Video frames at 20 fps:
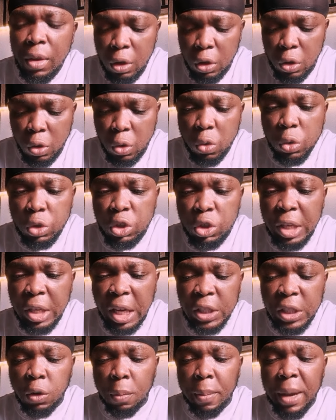You go
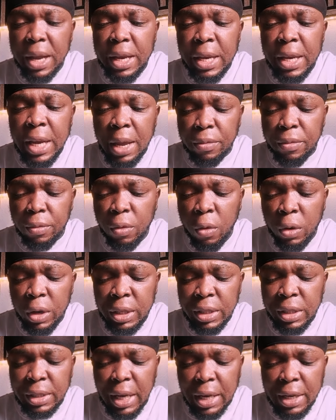search for my name for
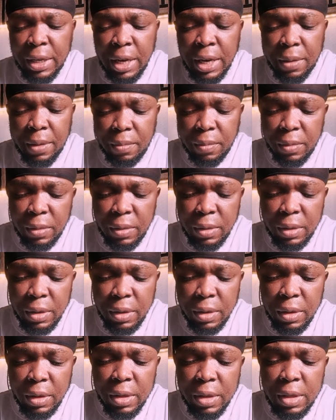Instagram.
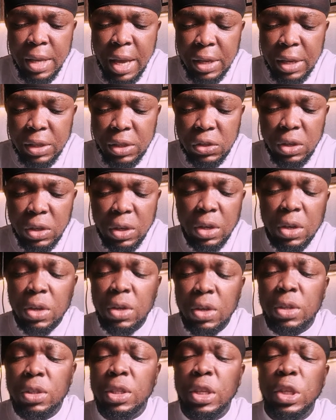Yes,
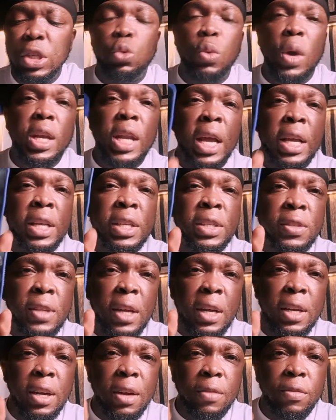this one on
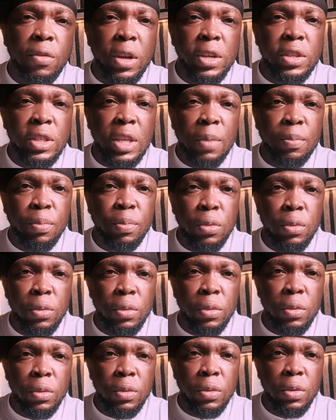Instagram, for example.
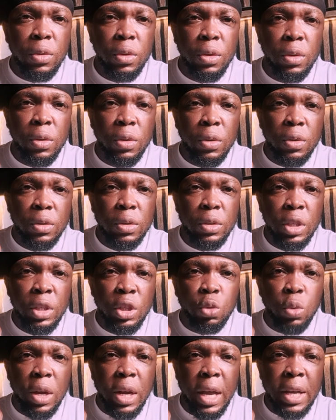
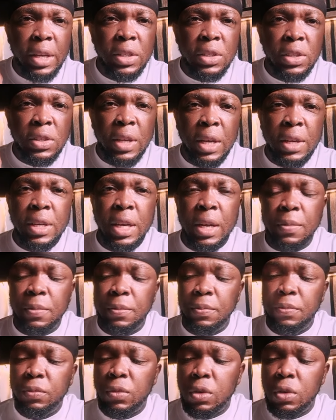This one on Instagram.
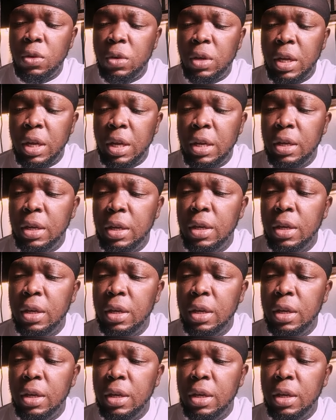Okay?